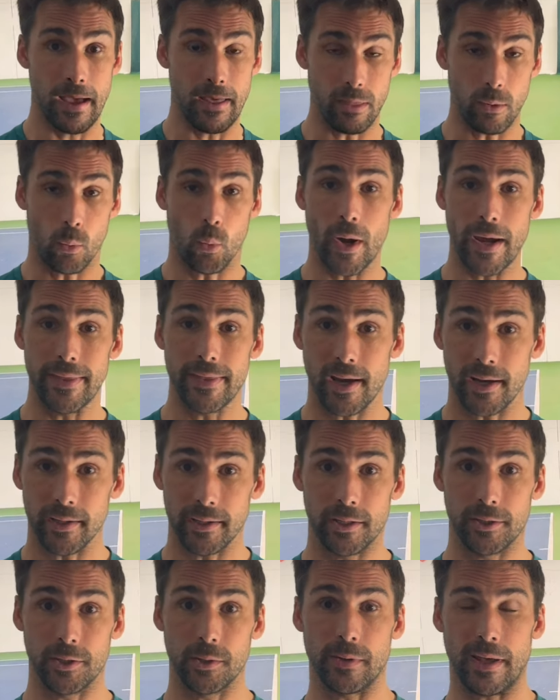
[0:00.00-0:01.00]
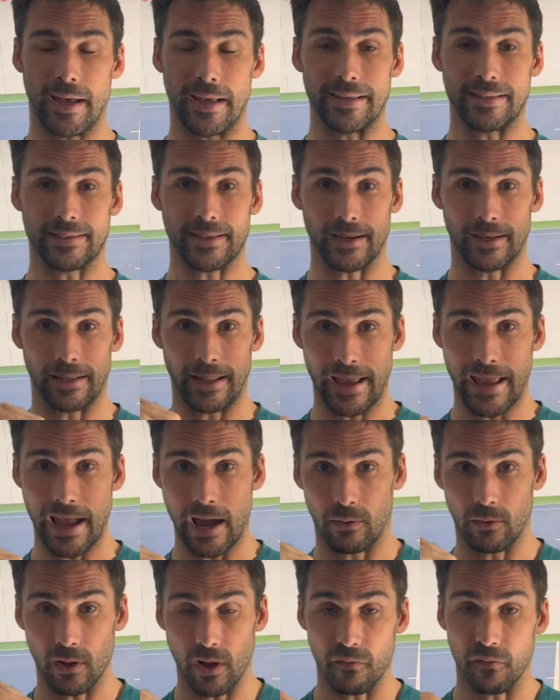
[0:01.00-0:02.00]
And the way that I'm going to do that is to lay
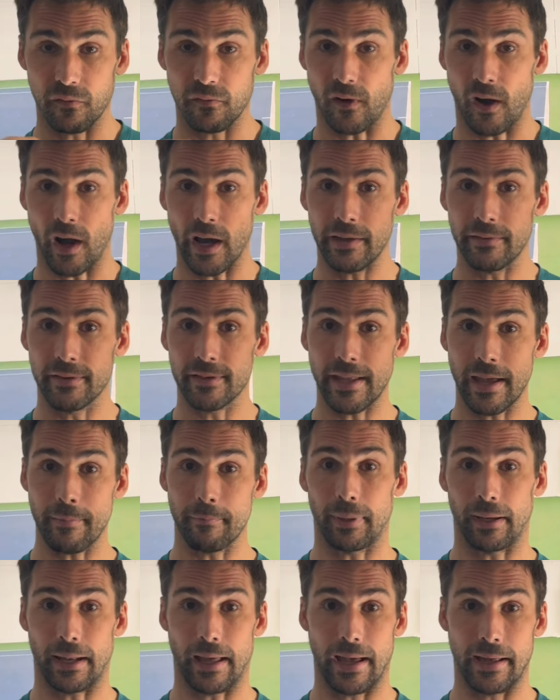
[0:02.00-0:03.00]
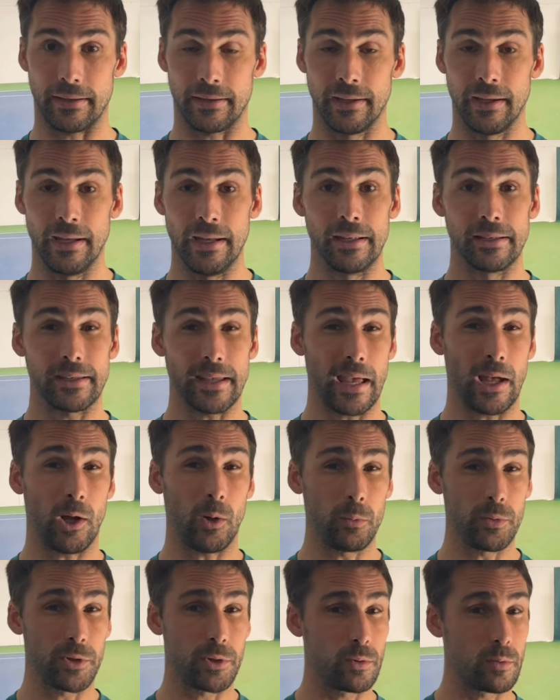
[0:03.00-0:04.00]
out a five-step plan to
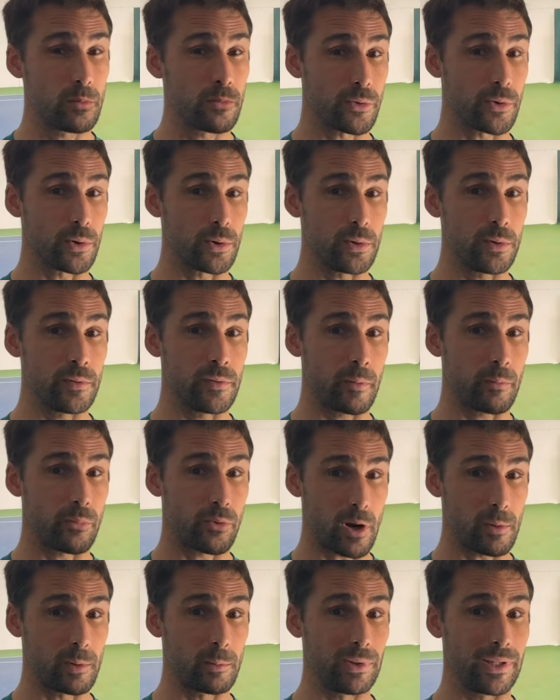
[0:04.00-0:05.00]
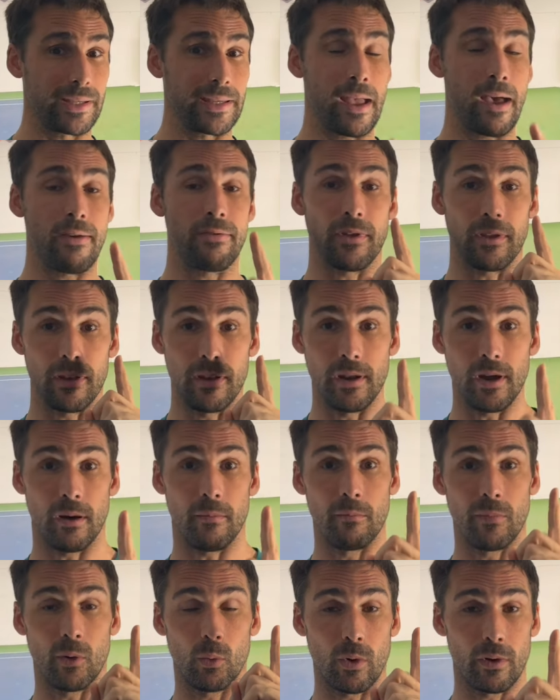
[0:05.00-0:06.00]
help you improve probably the
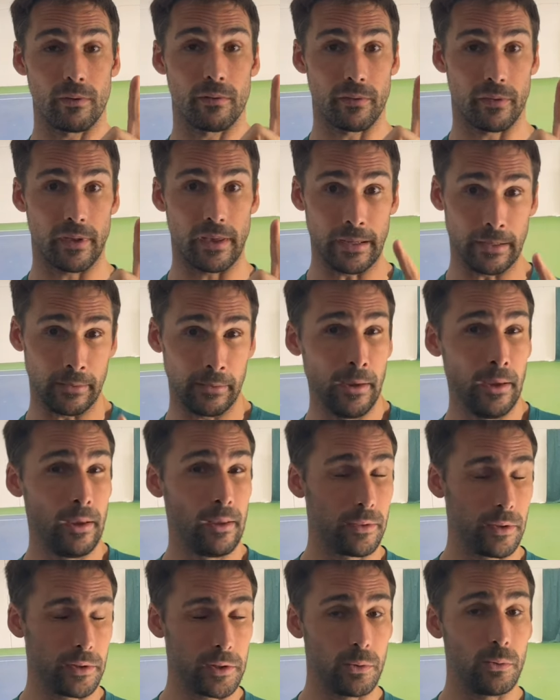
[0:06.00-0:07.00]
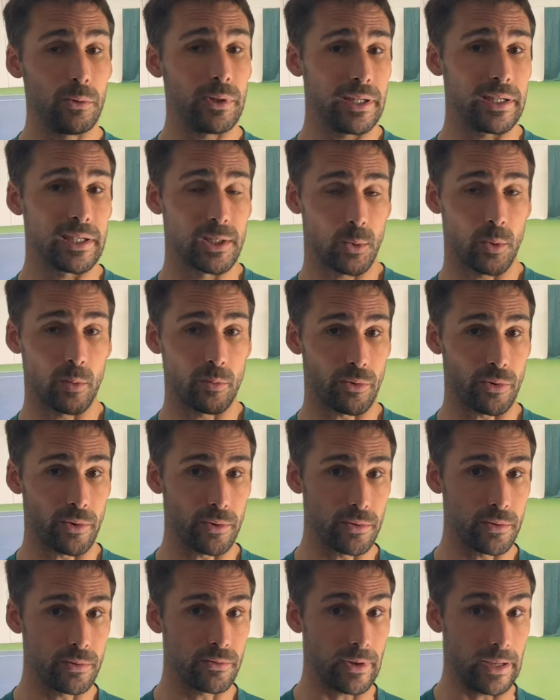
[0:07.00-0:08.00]
number one thing that you need to
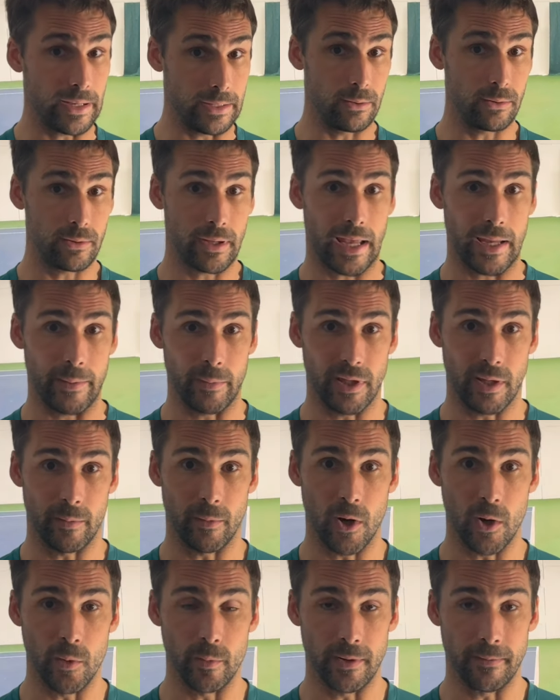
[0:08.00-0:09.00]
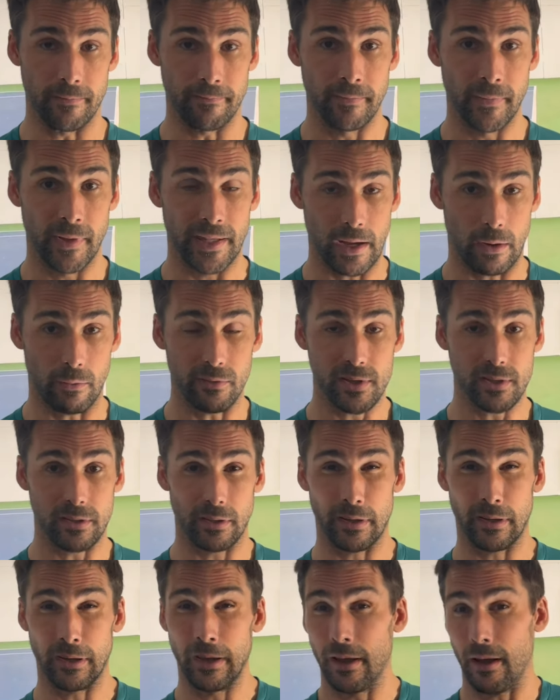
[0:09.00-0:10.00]
improve in your game at the moment. Now,
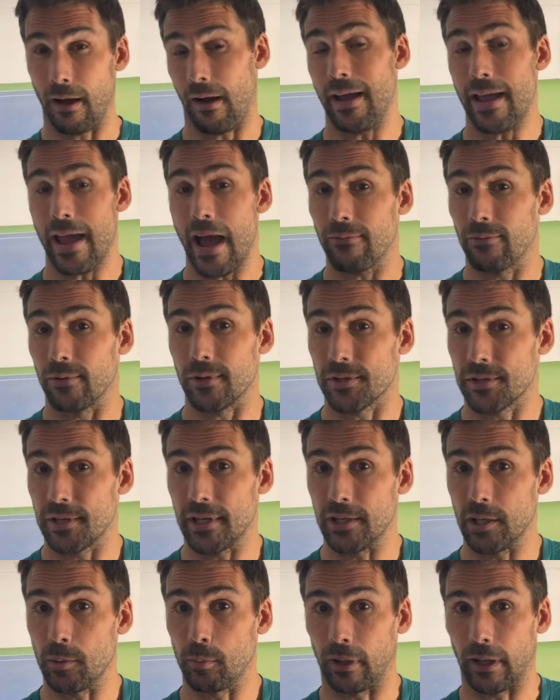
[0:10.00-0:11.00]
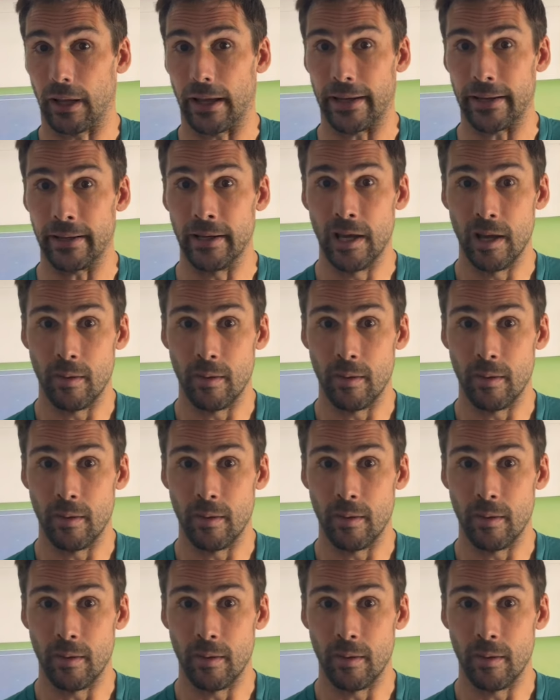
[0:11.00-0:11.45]
obviously, I haven't seen you play,